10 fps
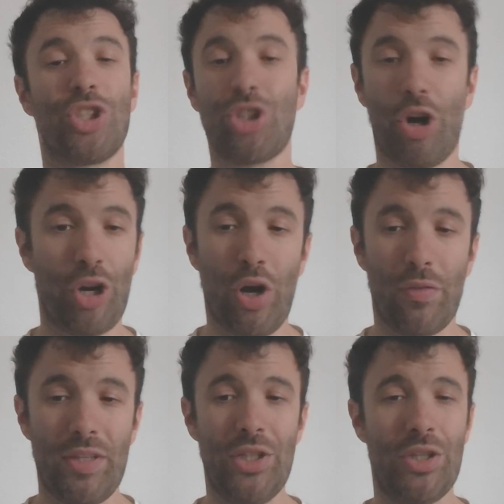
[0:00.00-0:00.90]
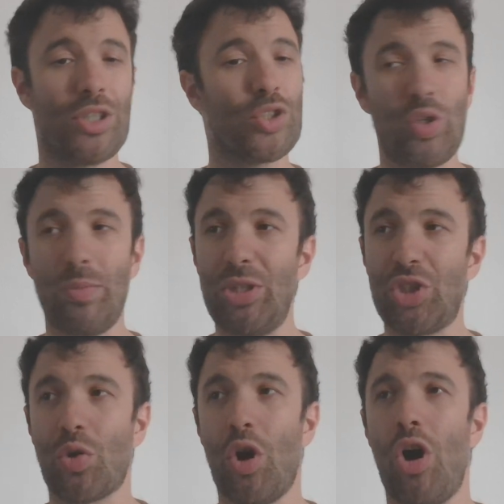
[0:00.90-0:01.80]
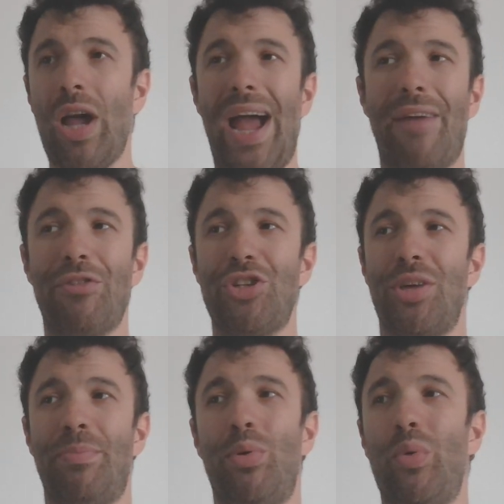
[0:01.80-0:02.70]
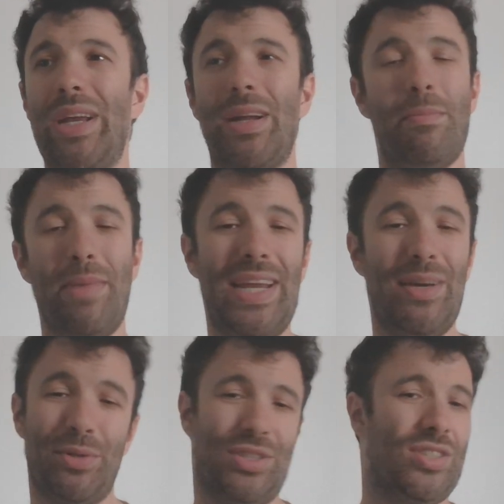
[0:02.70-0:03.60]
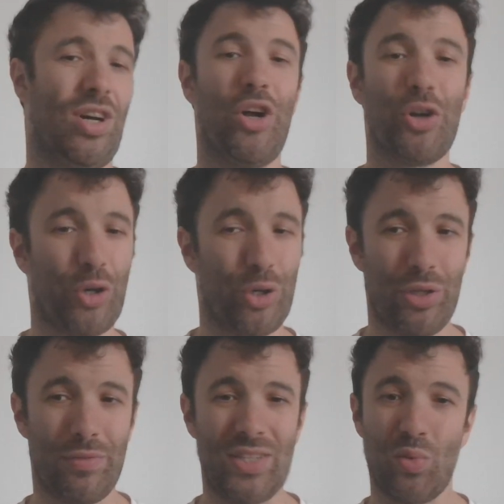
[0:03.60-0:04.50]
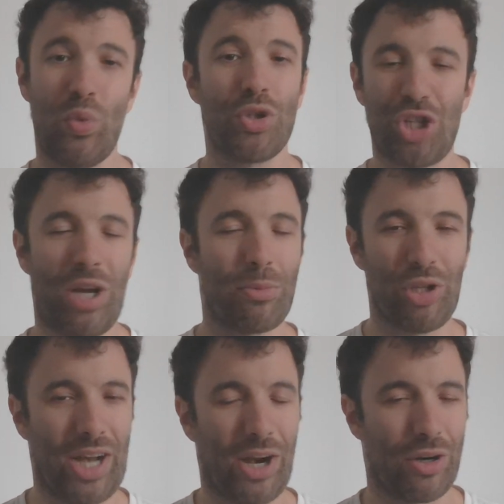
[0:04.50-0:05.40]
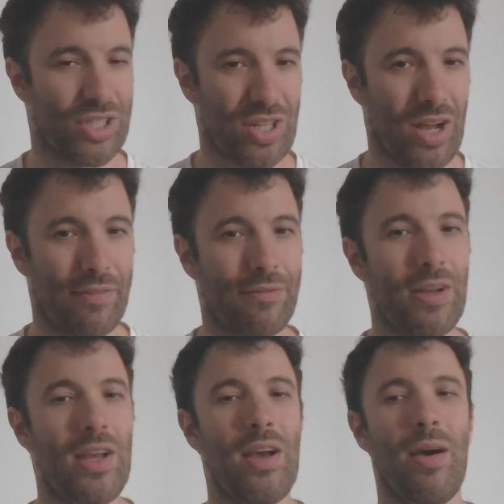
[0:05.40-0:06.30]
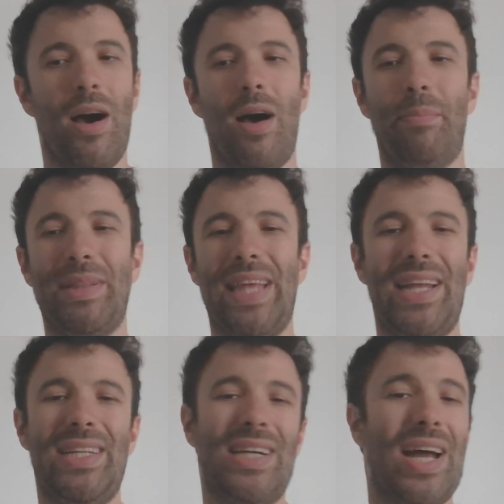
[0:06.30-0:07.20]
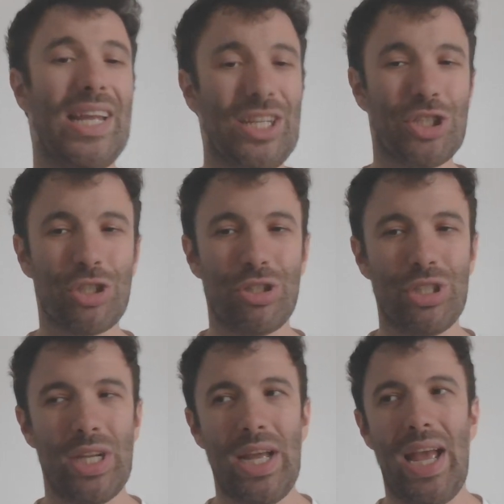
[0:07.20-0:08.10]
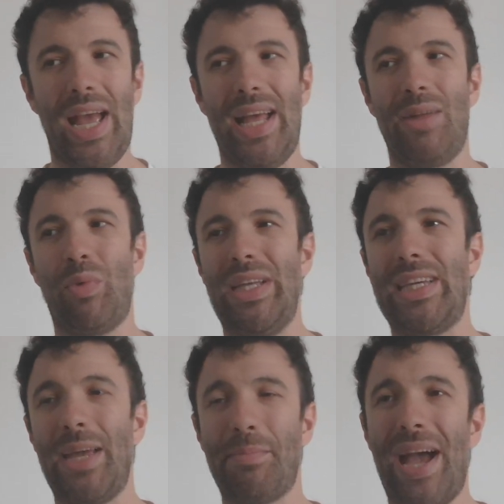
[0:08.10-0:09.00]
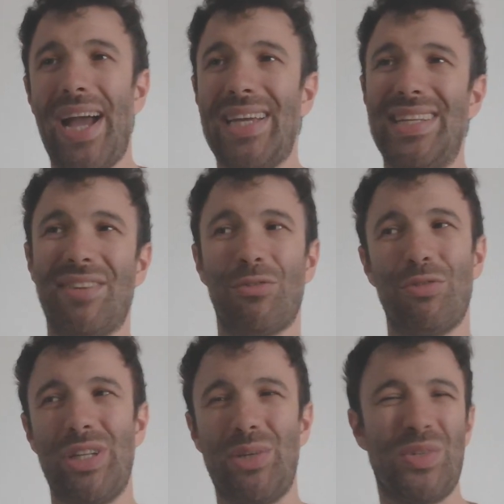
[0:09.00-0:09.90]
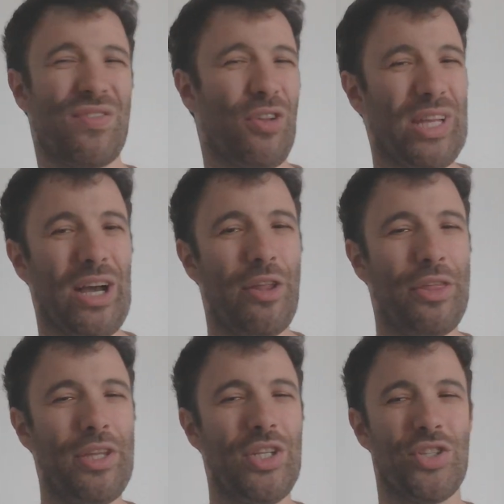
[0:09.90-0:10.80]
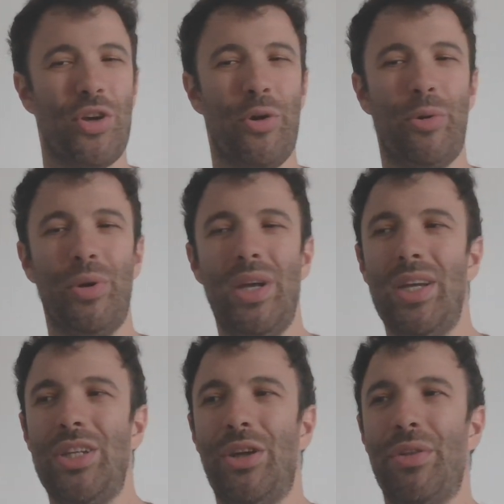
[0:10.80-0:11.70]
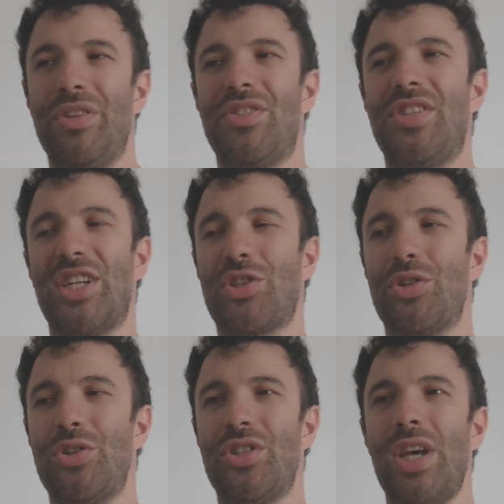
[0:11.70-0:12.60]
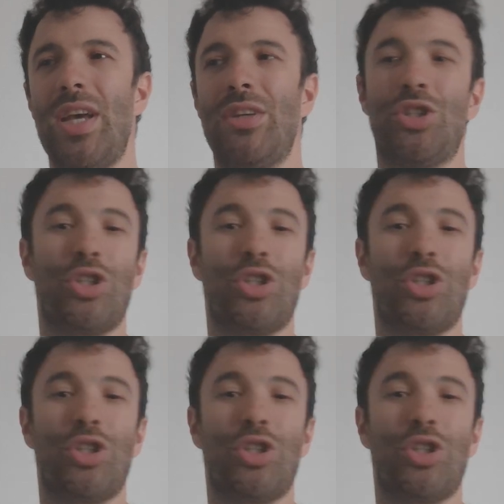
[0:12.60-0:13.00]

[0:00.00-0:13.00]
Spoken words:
started off the year extremely strong, averaged a point a minute, which is unheard of. That's Wilt Chamberlain era stuff. But then he got injured, and when he came back, he never really was fully healthy. So, the Sixers,